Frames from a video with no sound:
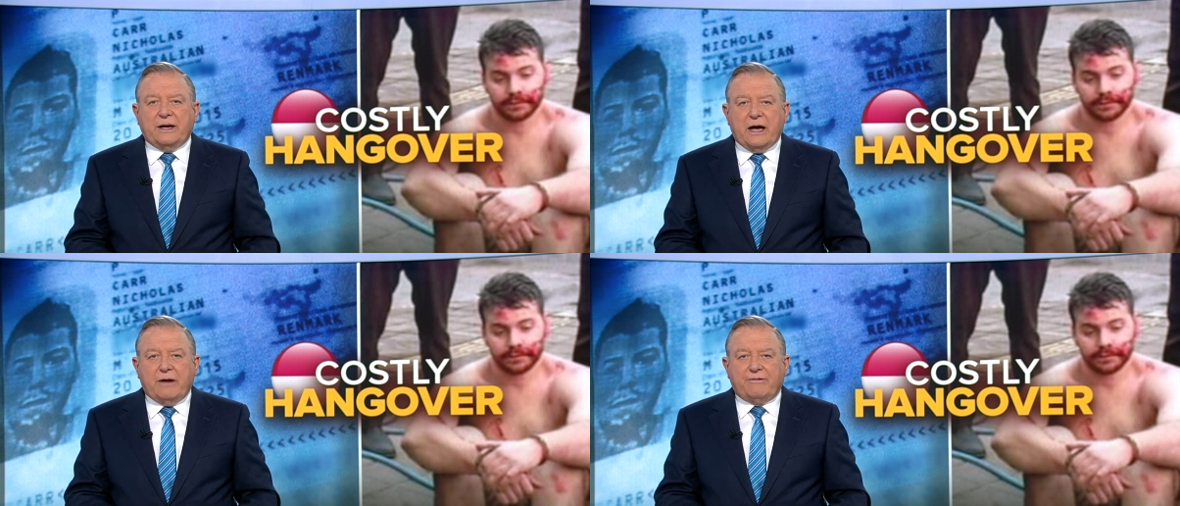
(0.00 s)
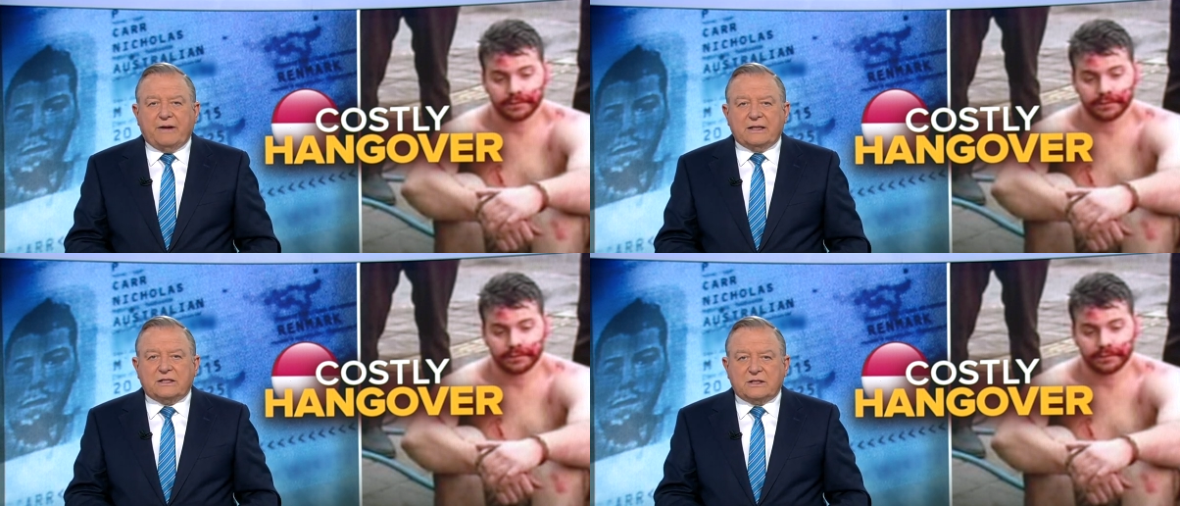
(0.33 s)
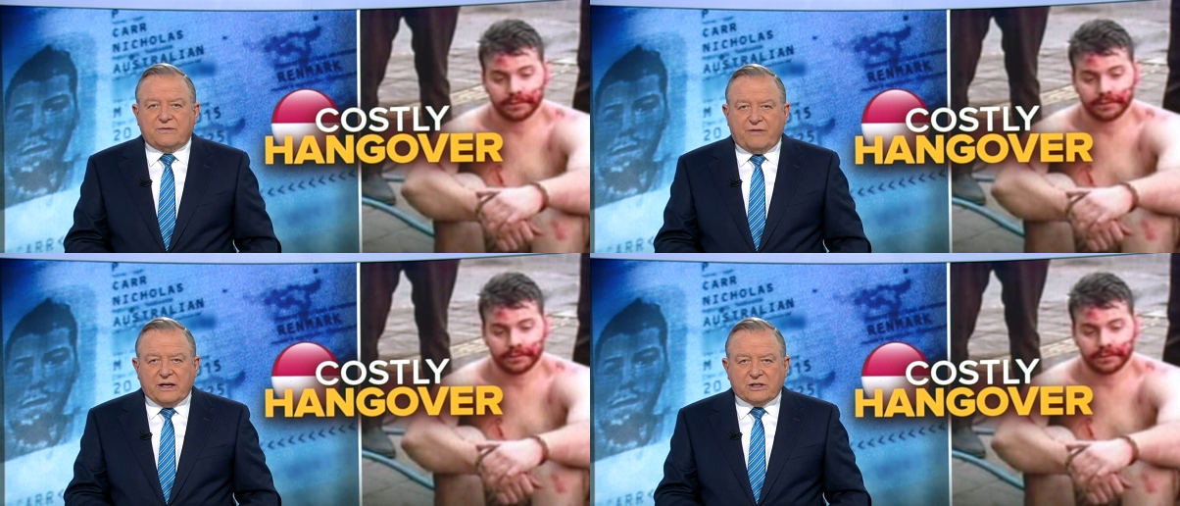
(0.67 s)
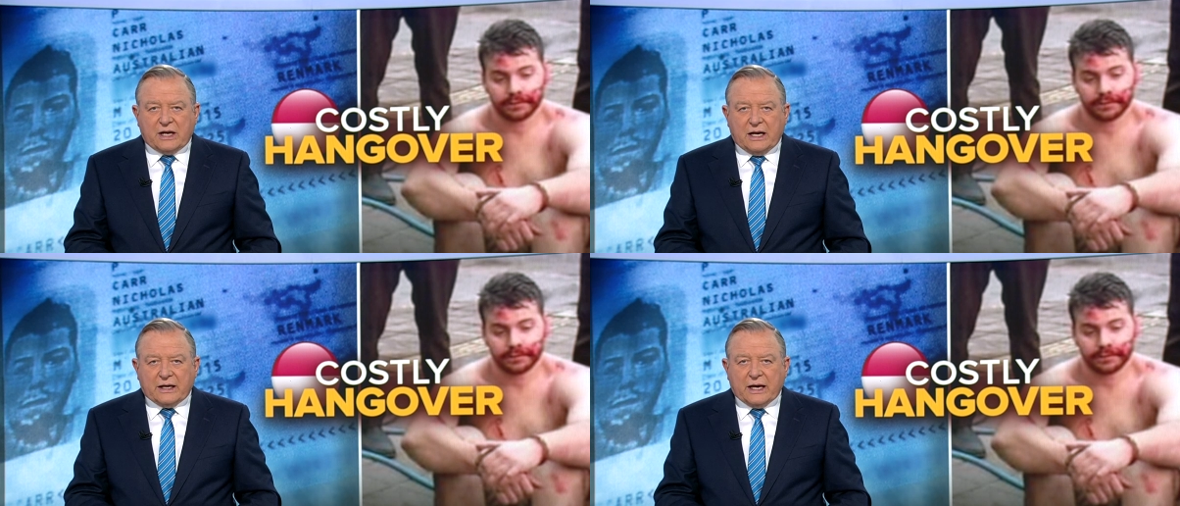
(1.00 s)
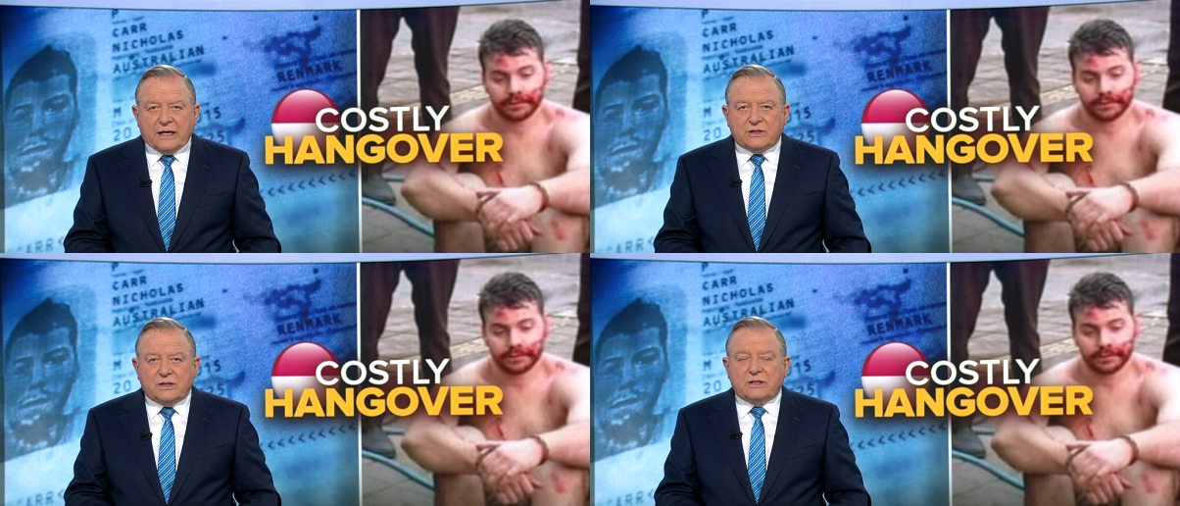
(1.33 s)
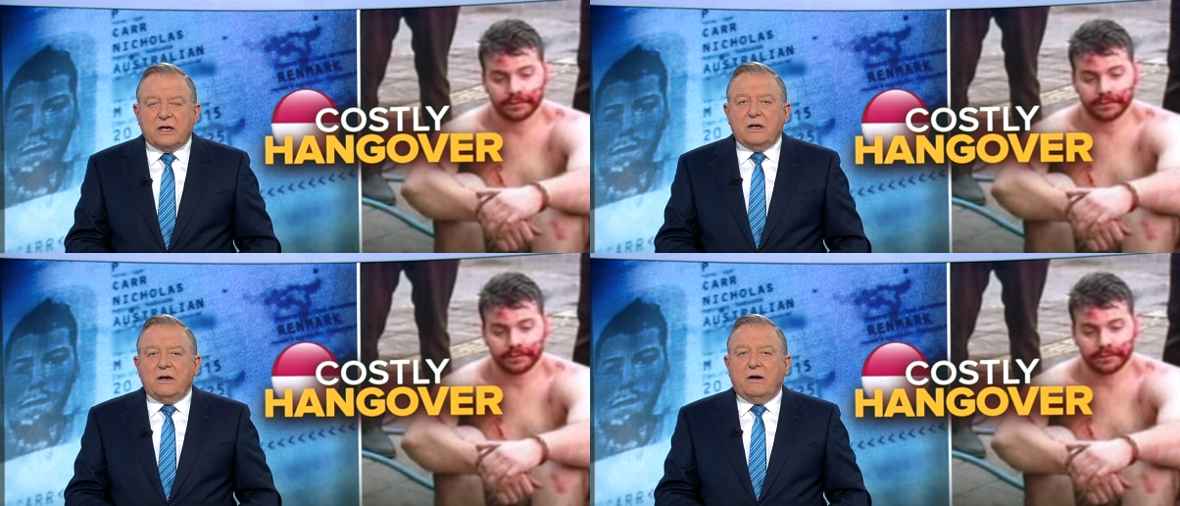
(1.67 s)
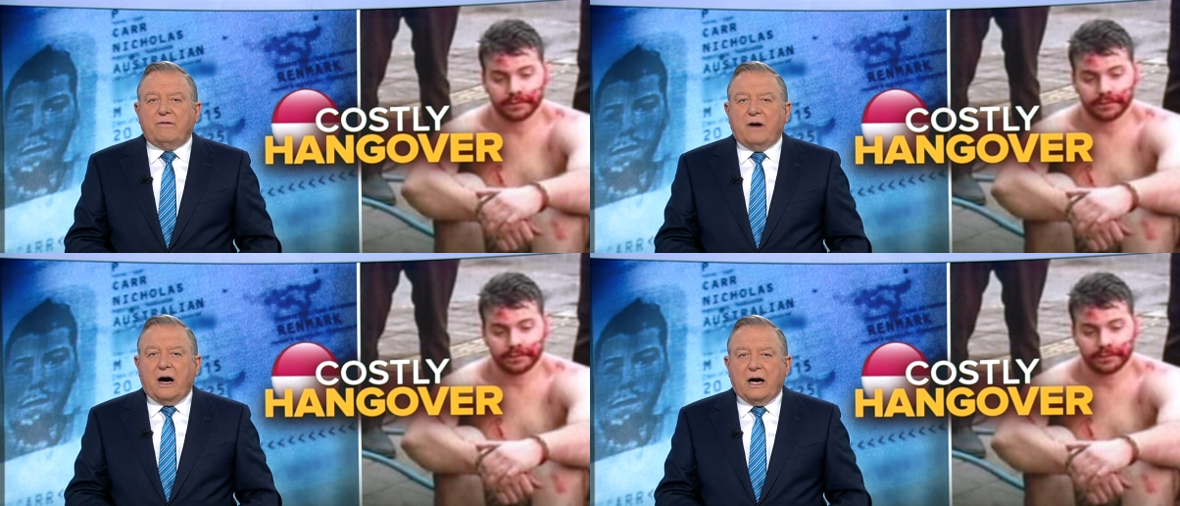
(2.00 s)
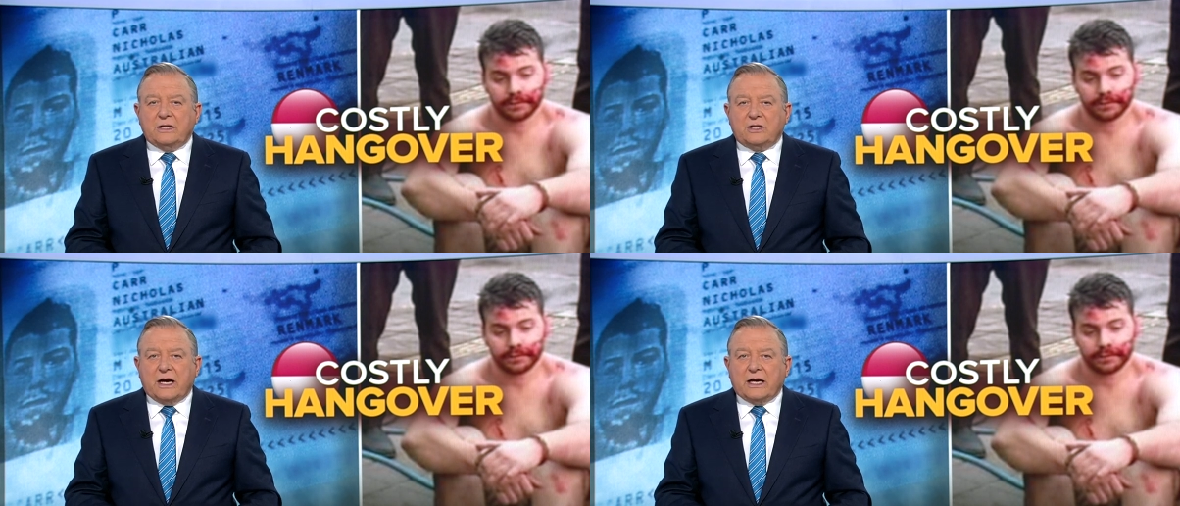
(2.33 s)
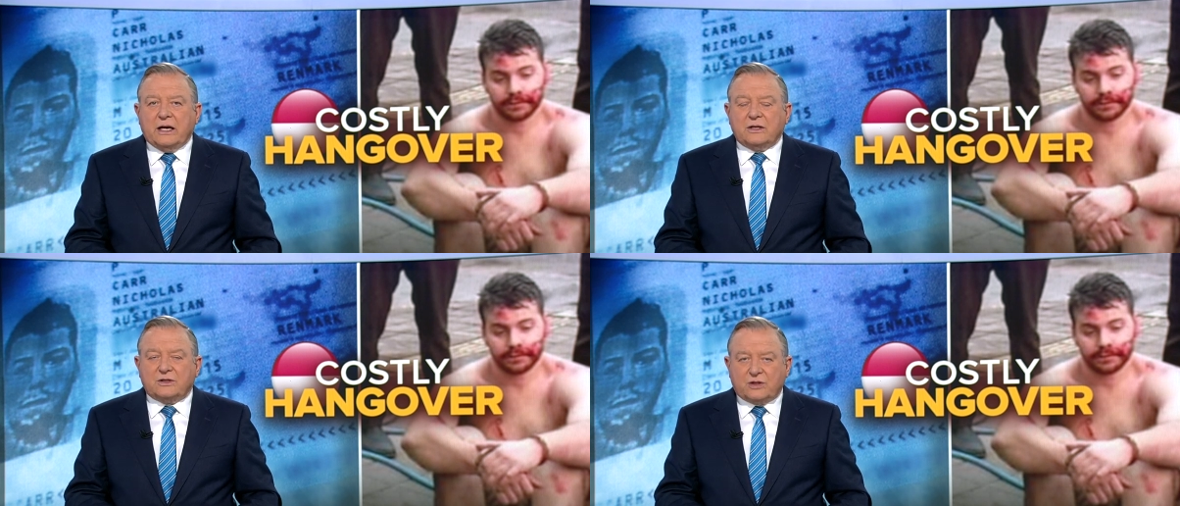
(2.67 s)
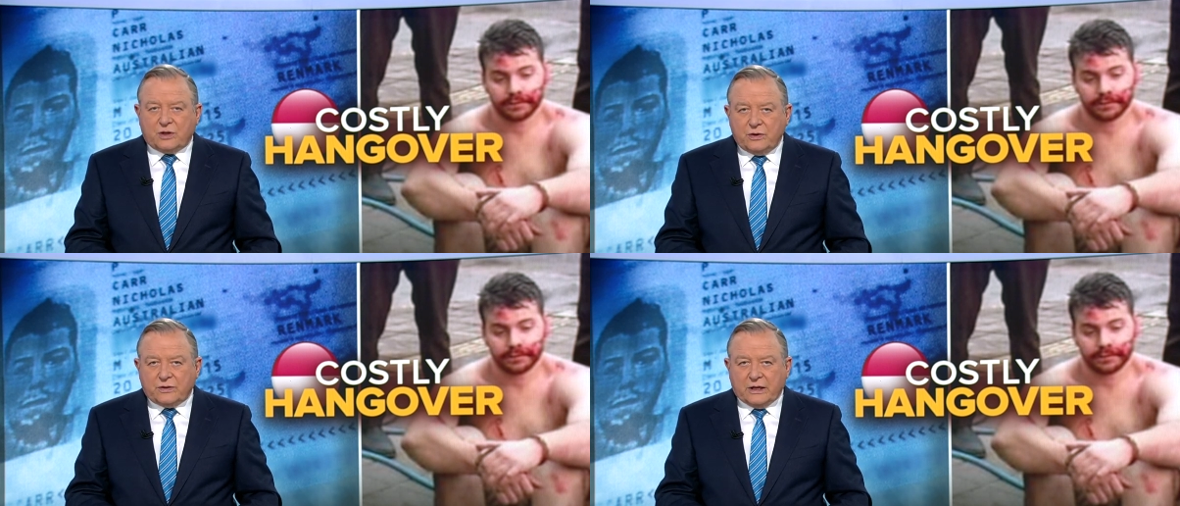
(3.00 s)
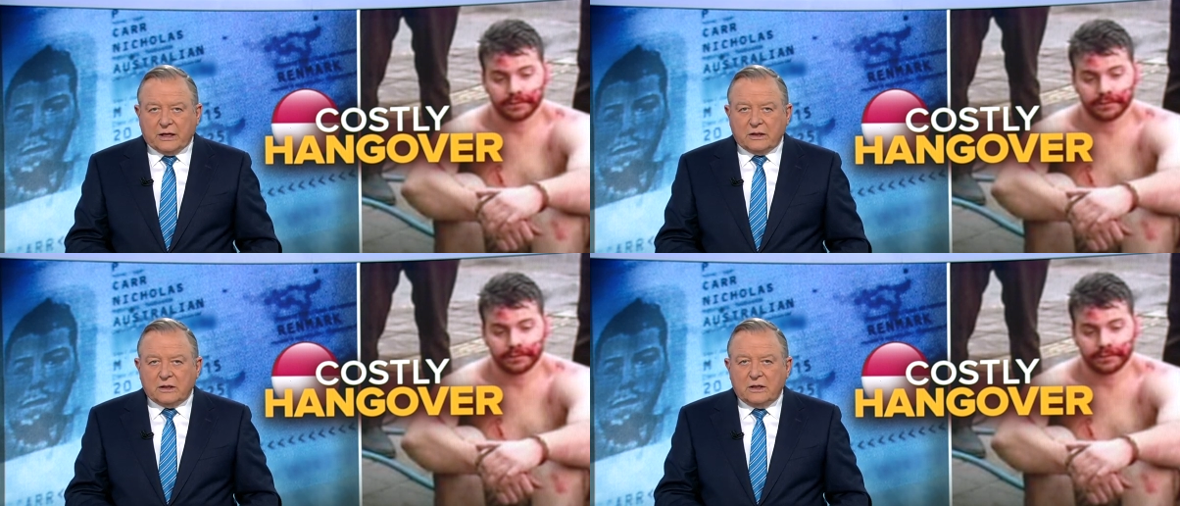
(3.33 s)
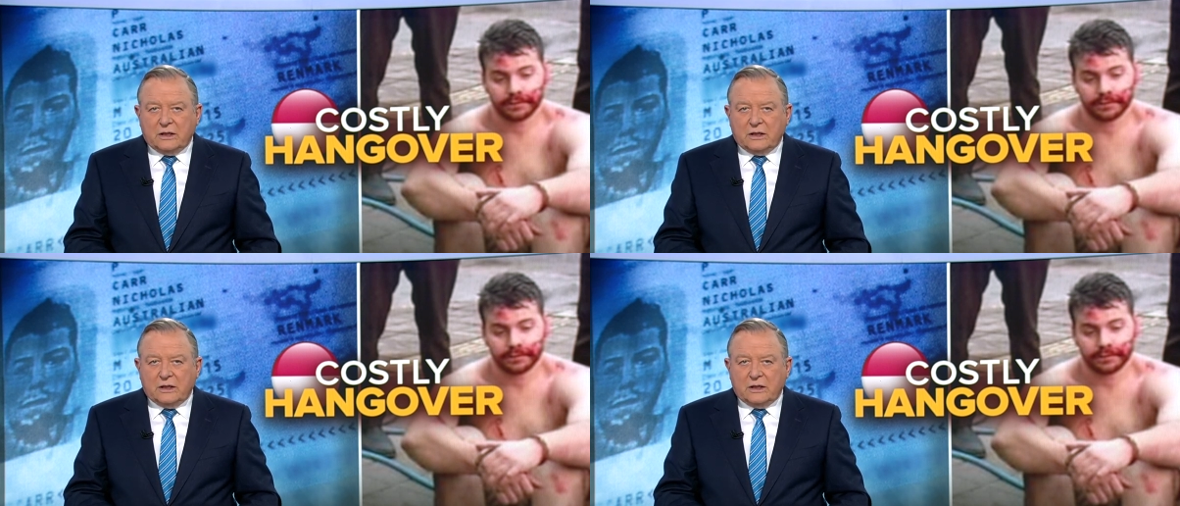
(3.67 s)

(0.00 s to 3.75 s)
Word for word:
Speaker 1: now faces fresh allegations of hijacking a scooter.